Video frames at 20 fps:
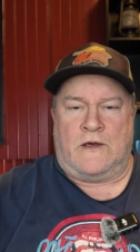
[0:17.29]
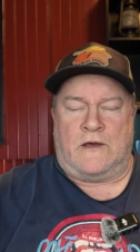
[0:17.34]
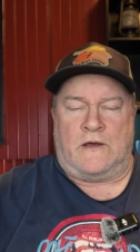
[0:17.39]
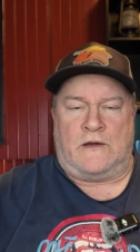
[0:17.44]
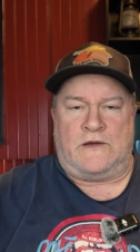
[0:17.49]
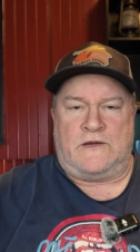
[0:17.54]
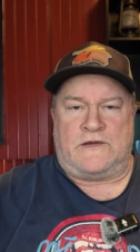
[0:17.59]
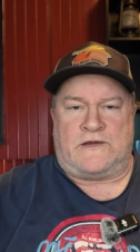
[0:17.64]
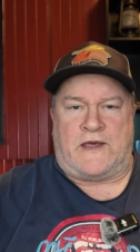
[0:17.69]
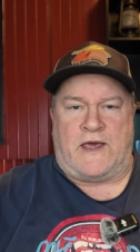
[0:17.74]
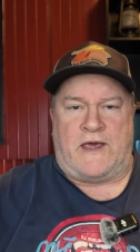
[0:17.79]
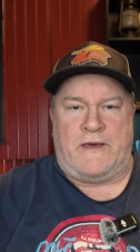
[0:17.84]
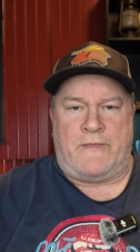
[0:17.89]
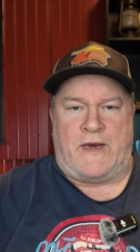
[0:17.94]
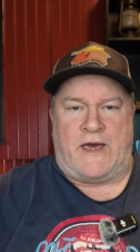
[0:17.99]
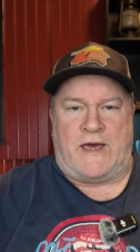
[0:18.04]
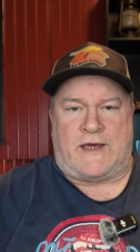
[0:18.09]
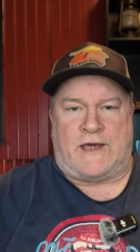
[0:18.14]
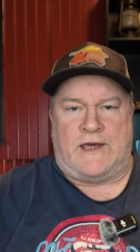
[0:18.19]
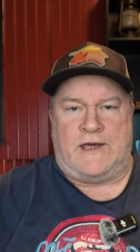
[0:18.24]
I just came
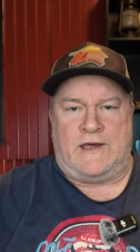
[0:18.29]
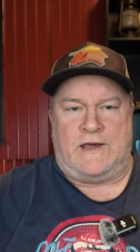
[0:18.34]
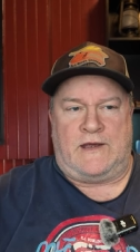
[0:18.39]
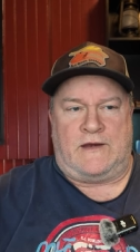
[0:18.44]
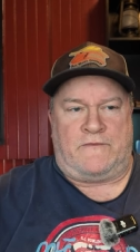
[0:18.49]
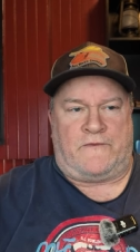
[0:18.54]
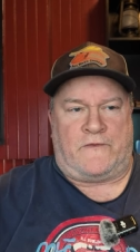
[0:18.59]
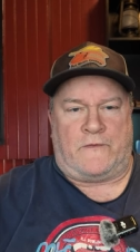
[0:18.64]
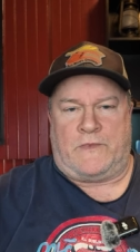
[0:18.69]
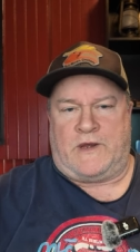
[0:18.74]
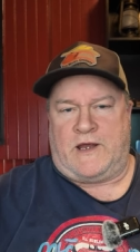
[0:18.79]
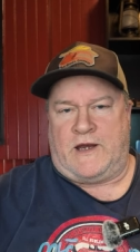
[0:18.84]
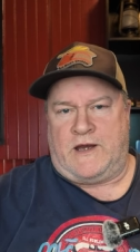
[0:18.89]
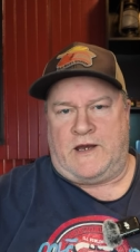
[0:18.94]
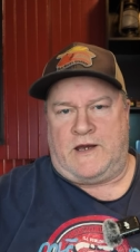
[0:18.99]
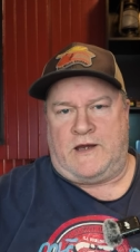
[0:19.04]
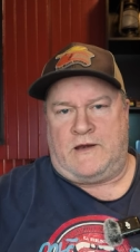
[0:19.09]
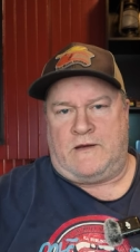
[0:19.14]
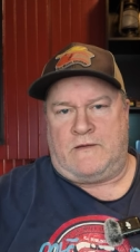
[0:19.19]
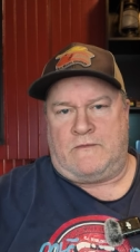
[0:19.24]
back in from
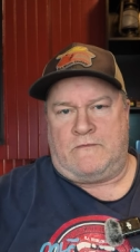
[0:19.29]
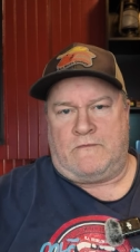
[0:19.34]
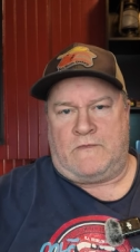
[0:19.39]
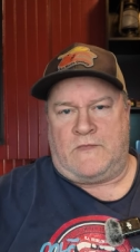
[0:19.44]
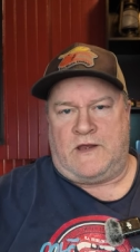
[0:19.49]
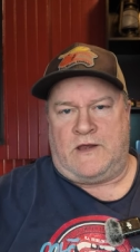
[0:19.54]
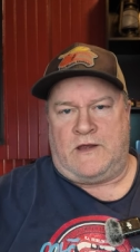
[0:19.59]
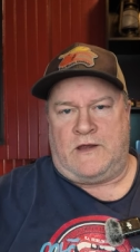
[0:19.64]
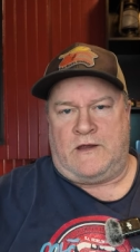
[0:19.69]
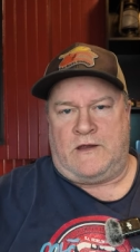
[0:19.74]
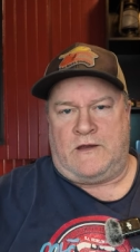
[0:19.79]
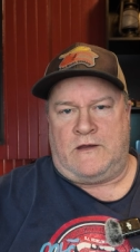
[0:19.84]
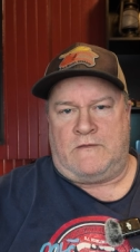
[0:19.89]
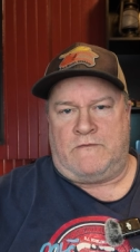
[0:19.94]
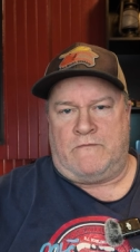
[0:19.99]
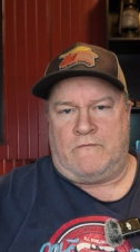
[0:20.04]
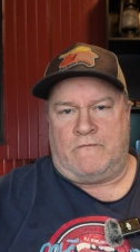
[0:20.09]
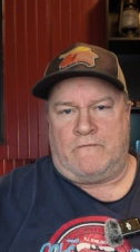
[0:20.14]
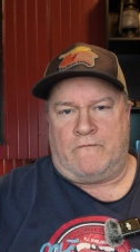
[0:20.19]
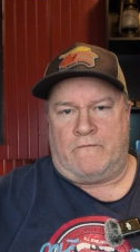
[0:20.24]
getting
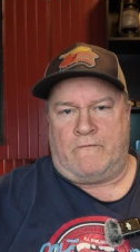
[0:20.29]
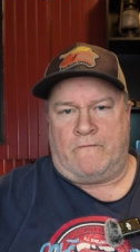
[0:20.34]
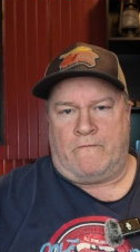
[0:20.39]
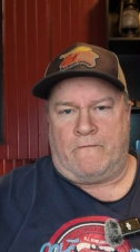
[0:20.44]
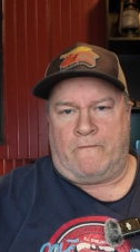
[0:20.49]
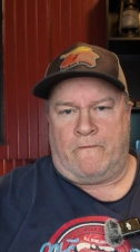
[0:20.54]
the